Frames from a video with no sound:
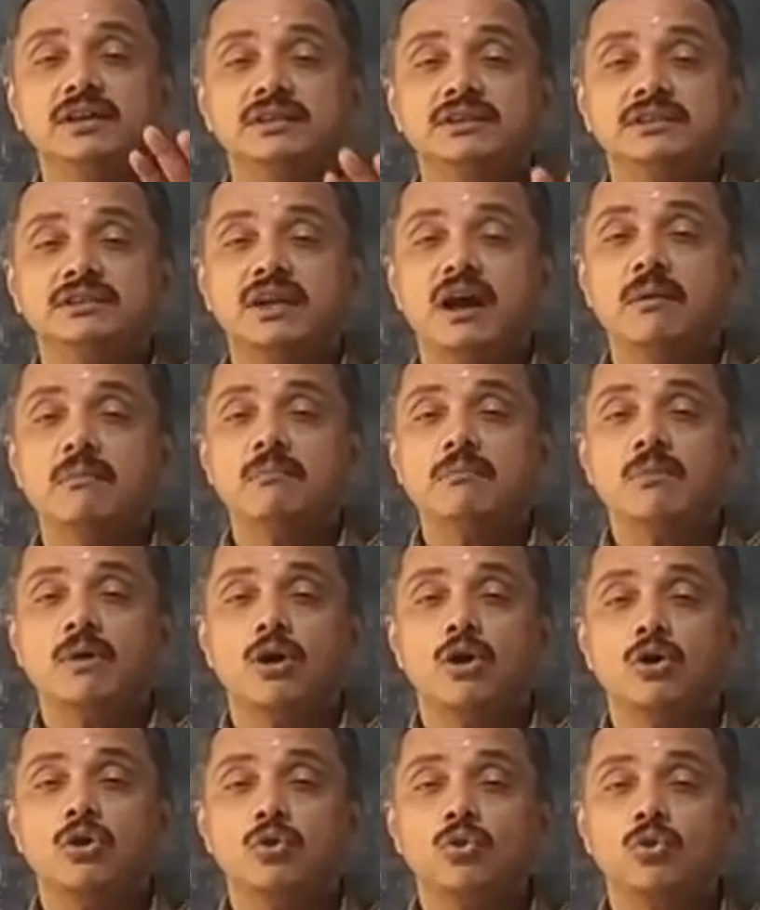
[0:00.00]

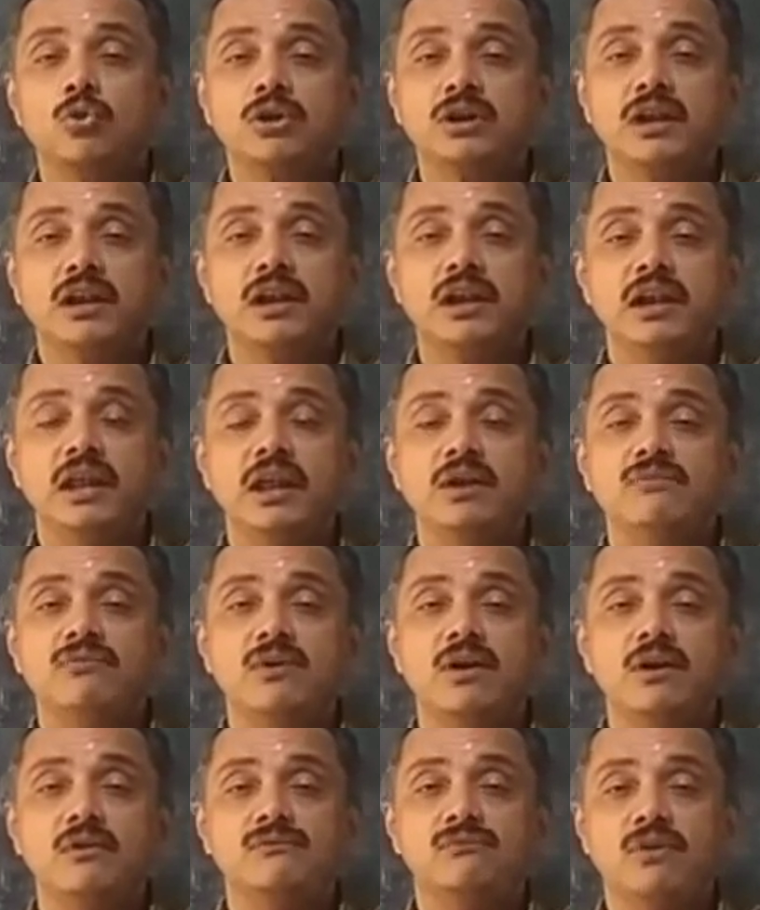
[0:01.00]
stem, root,
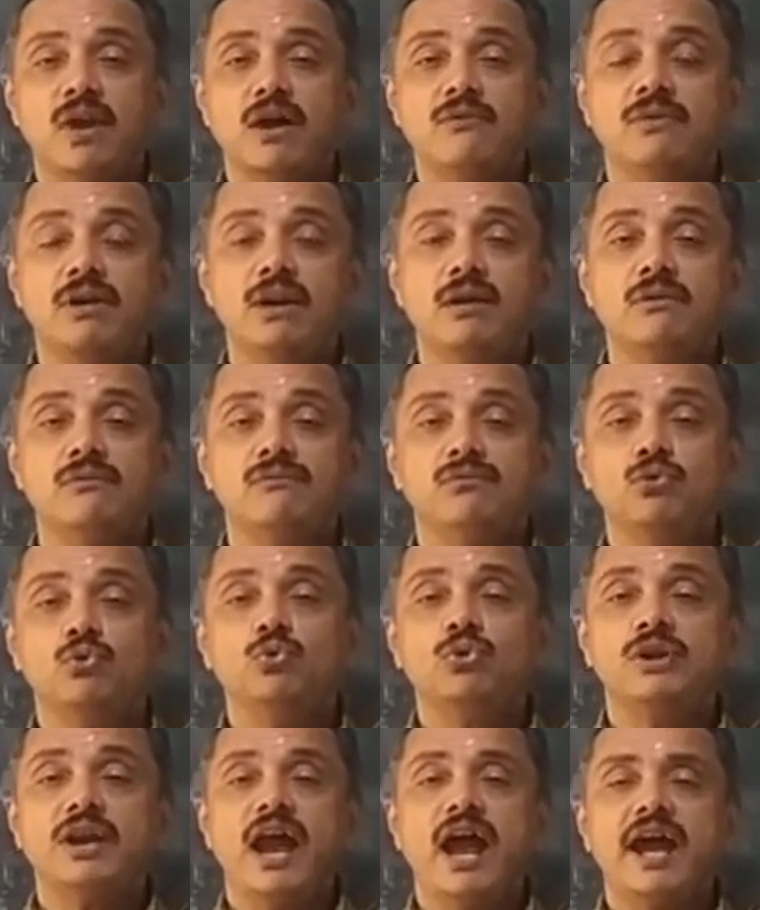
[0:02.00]
leaf, flower,
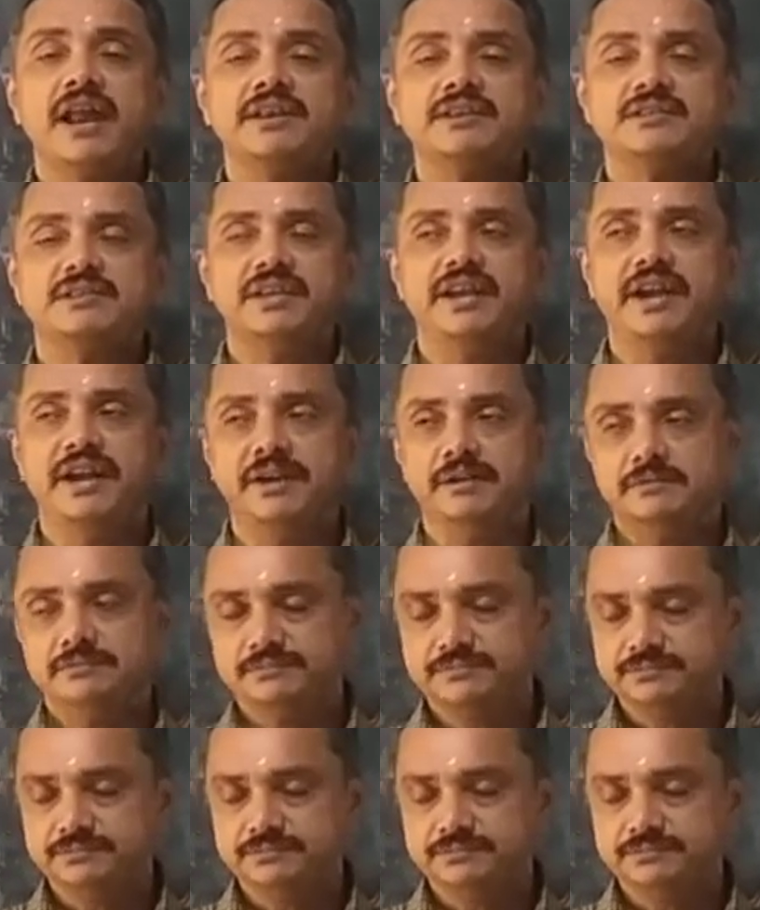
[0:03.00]
fruit and seed.